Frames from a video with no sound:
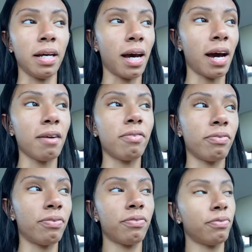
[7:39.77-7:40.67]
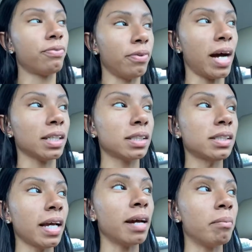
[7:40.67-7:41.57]
I
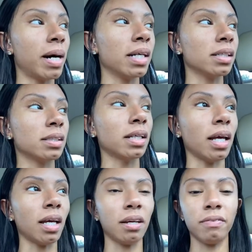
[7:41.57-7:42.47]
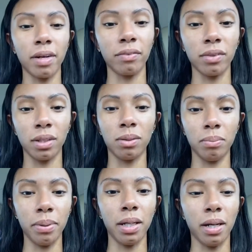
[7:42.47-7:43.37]
stand by the saying of every little
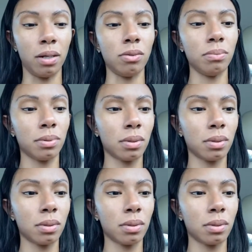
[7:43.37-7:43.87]
bit helps.